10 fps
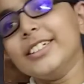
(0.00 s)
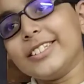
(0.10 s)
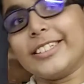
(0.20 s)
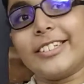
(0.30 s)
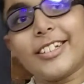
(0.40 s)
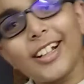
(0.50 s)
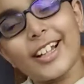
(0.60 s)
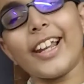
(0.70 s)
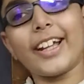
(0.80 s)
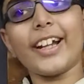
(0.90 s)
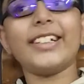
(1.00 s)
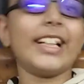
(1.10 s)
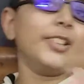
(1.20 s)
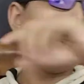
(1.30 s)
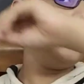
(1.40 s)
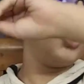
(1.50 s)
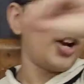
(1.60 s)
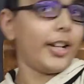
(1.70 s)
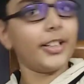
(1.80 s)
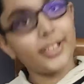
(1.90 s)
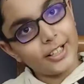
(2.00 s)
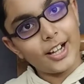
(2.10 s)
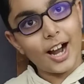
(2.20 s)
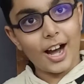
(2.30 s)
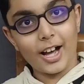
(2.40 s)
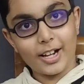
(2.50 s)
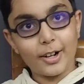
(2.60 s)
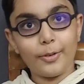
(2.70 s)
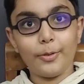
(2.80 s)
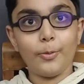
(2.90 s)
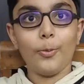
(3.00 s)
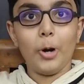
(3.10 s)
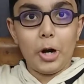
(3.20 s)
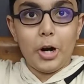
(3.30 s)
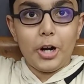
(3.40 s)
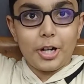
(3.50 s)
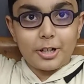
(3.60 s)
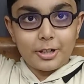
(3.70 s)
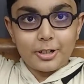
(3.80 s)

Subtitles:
Just click it and you'll join our world